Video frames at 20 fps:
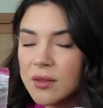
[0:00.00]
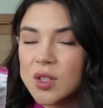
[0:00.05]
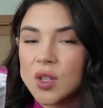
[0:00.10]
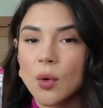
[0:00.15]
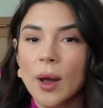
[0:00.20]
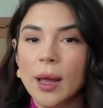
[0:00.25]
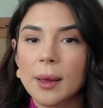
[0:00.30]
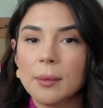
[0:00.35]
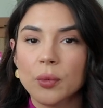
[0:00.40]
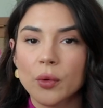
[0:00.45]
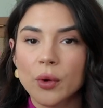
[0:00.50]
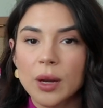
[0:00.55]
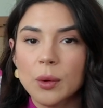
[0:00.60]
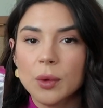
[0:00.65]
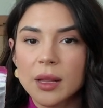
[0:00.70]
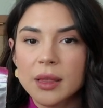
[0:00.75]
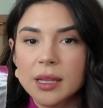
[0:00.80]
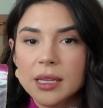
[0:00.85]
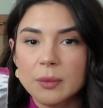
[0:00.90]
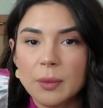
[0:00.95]
So I bring one
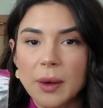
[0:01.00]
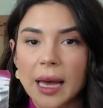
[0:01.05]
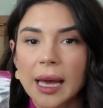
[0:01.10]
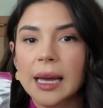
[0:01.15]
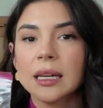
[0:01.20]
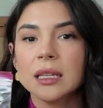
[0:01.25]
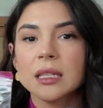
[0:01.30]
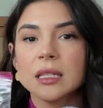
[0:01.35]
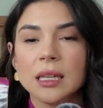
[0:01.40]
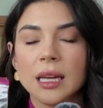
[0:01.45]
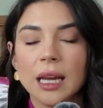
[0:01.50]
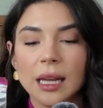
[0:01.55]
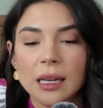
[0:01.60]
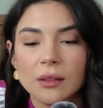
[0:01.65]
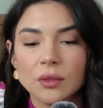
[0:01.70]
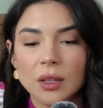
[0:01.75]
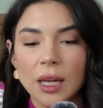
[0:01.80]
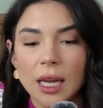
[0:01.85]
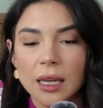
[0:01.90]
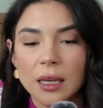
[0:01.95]
of these bags to kind
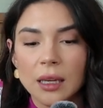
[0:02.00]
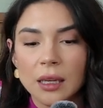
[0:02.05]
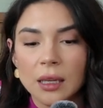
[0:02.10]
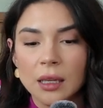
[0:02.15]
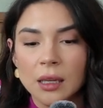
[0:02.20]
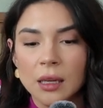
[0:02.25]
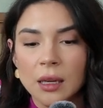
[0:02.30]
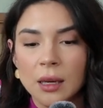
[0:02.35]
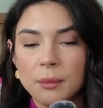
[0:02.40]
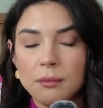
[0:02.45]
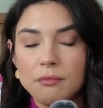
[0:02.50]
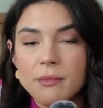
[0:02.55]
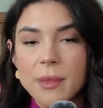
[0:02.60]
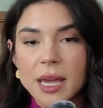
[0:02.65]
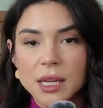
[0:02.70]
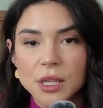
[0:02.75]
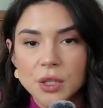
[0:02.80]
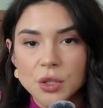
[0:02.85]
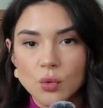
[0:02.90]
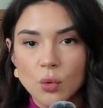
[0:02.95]
of like
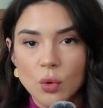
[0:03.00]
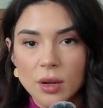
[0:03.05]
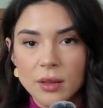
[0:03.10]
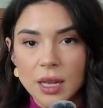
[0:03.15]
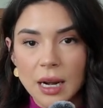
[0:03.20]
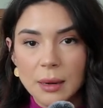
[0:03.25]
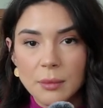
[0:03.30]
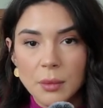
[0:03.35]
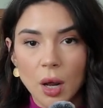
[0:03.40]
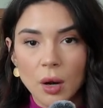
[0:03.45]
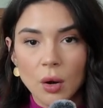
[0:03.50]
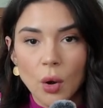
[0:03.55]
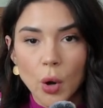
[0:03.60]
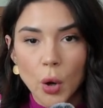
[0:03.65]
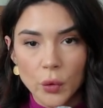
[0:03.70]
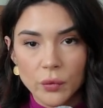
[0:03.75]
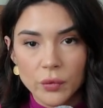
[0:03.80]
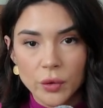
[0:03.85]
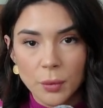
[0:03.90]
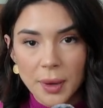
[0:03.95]
make sure that I'm not
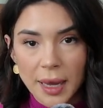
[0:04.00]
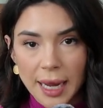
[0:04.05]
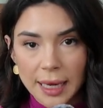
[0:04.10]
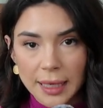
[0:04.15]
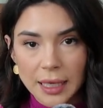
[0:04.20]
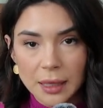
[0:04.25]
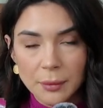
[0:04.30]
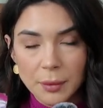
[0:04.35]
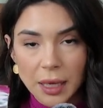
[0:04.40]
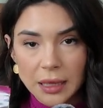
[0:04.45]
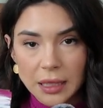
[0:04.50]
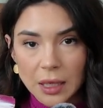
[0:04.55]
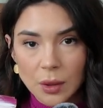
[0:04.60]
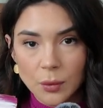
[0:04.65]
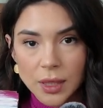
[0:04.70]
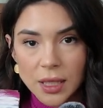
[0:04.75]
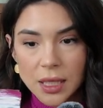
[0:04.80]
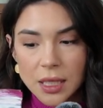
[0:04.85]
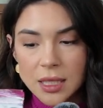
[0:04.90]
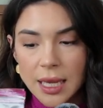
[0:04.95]
overpacking my
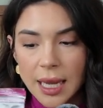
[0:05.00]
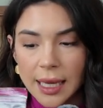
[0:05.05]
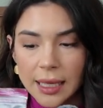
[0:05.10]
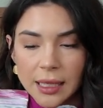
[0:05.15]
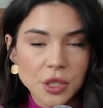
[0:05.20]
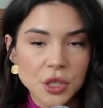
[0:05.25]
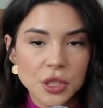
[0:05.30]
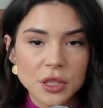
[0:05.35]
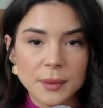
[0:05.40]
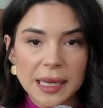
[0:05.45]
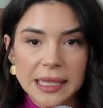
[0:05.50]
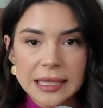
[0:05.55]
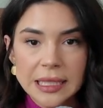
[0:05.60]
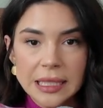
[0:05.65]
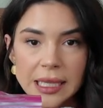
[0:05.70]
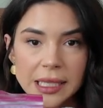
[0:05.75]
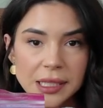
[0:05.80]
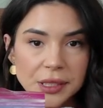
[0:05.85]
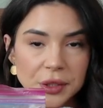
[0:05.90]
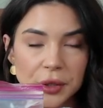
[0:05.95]
liquids, and it just makes it
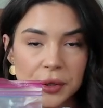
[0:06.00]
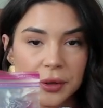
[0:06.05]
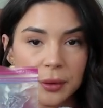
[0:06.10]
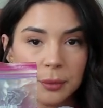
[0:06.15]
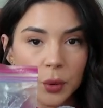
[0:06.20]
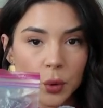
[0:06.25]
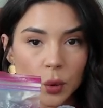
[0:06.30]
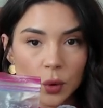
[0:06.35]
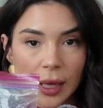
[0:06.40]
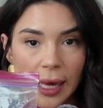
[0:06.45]
easier to pull